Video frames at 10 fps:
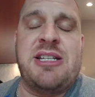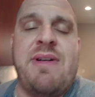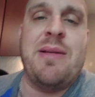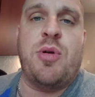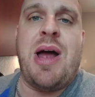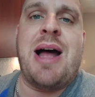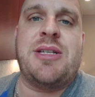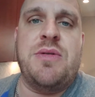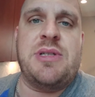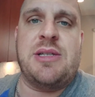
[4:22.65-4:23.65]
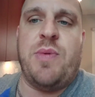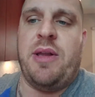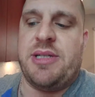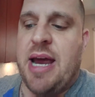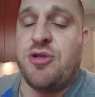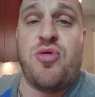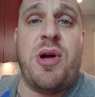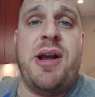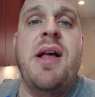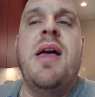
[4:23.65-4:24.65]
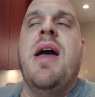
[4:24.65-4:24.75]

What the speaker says: It's available on iTunes as well as Android.